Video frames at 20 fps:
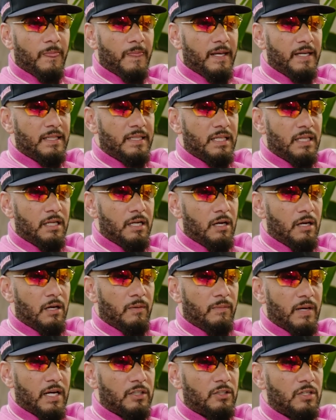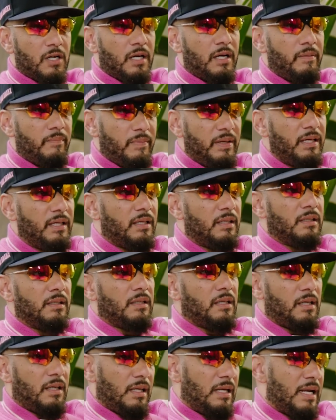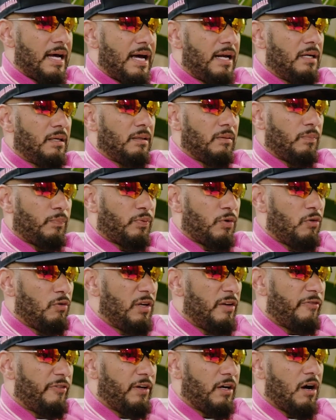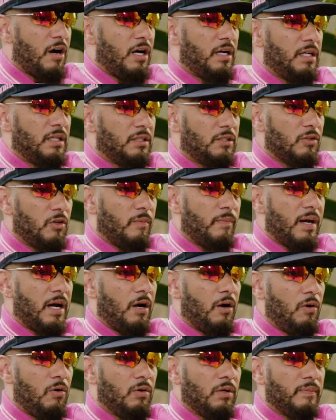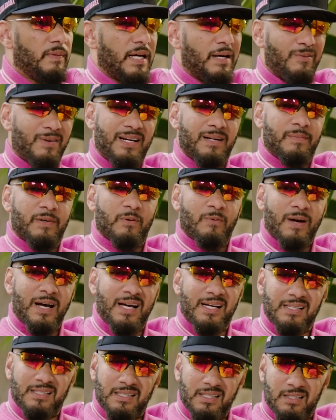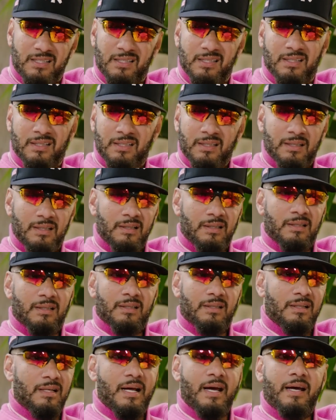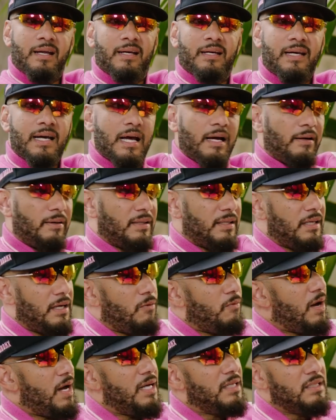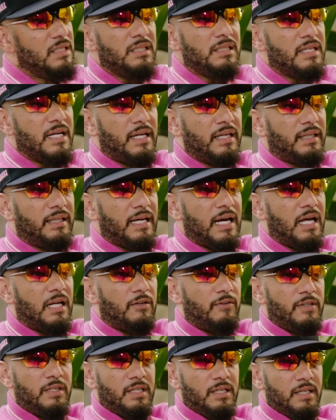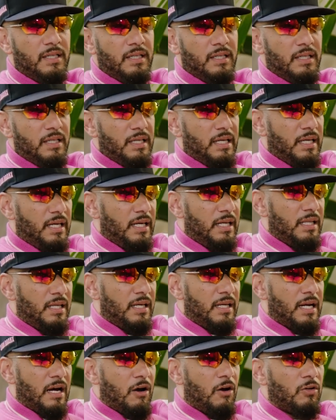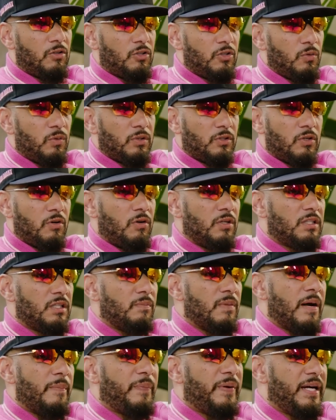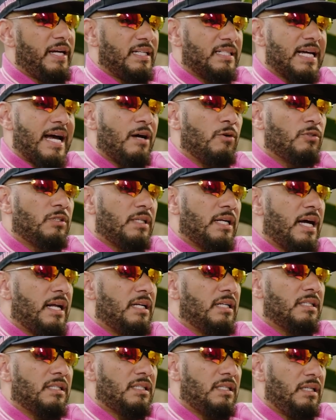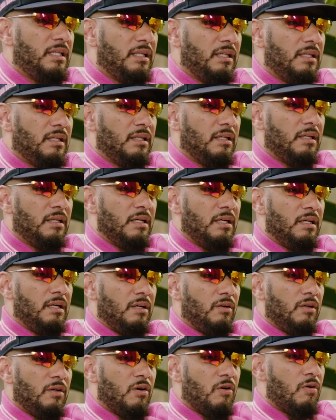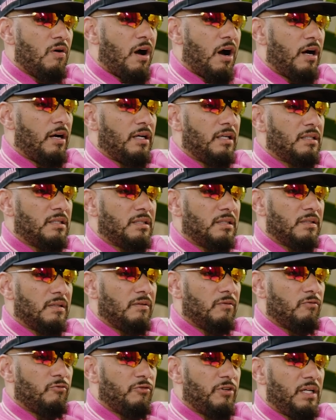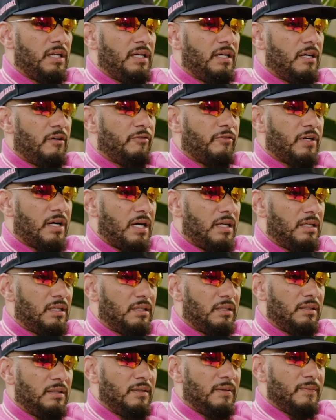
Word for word: And then um, I started meeting a lot of prolific artists on my own. I'm like, wait a minute, why is this not in the gallery? Damn, why is this not in the gallery? And then I also was going to my peers' house, and I didn't see no artists really of color.